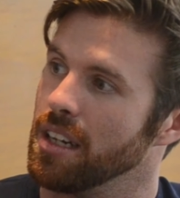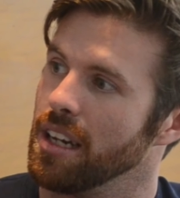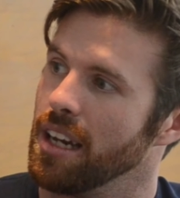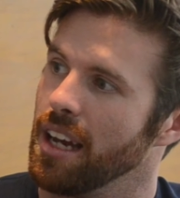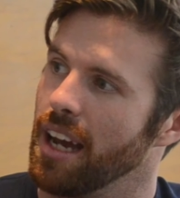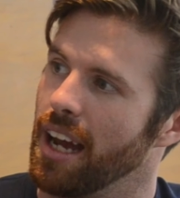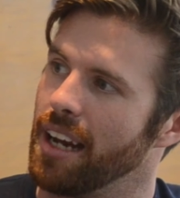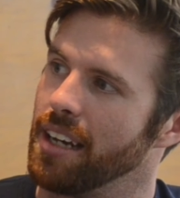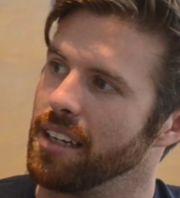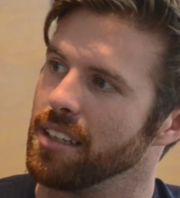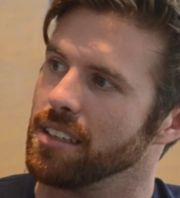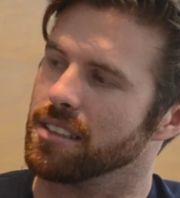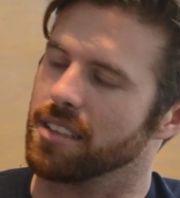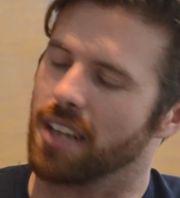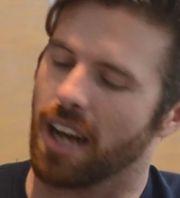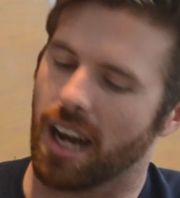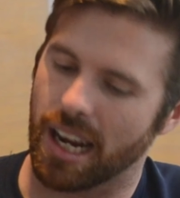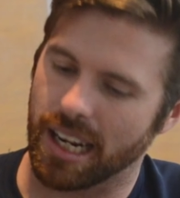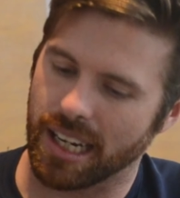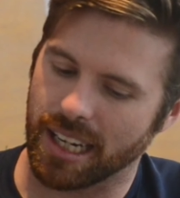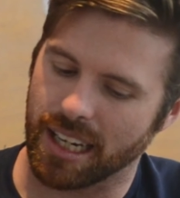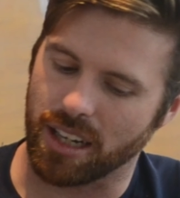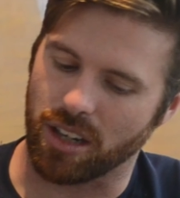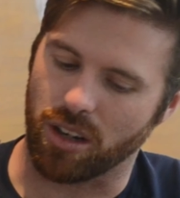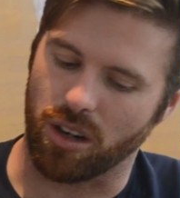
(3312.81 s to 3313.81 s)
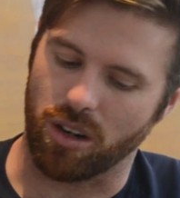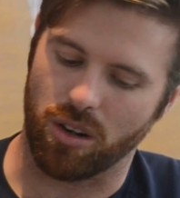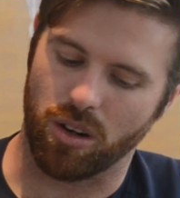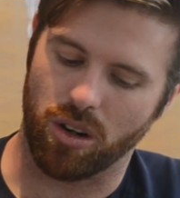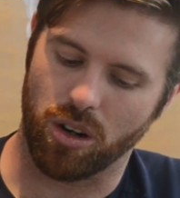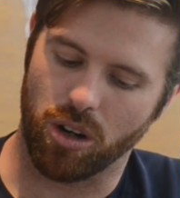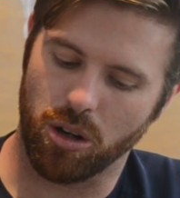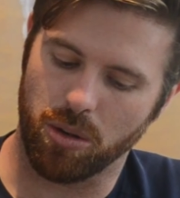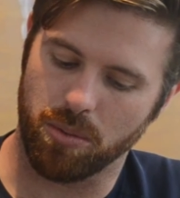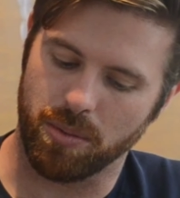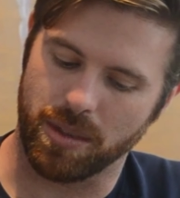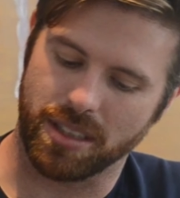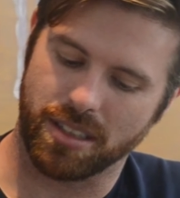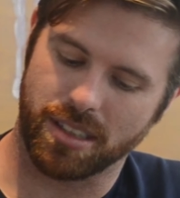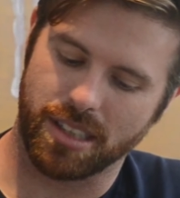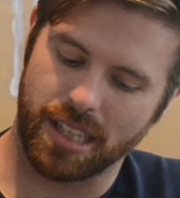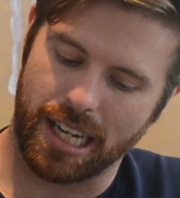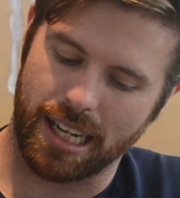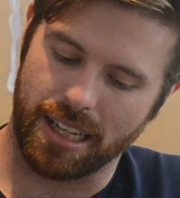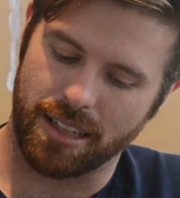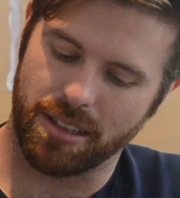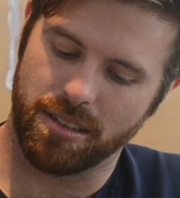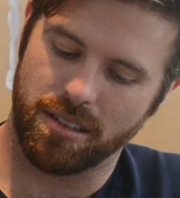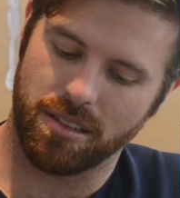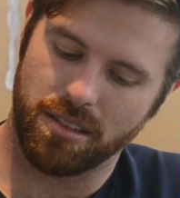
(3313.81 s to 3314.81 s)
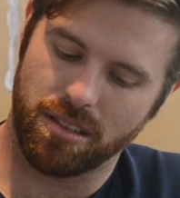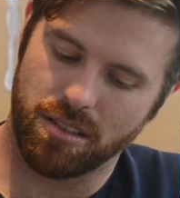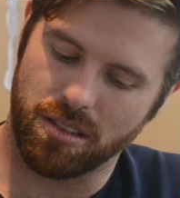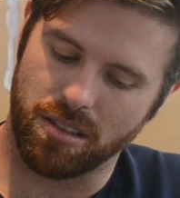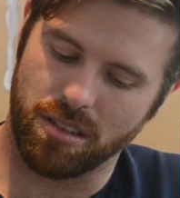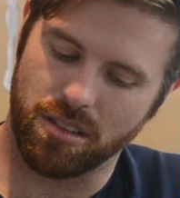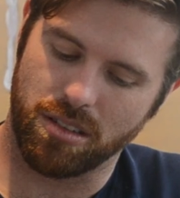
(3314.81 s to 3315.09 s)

And tying it all home is that,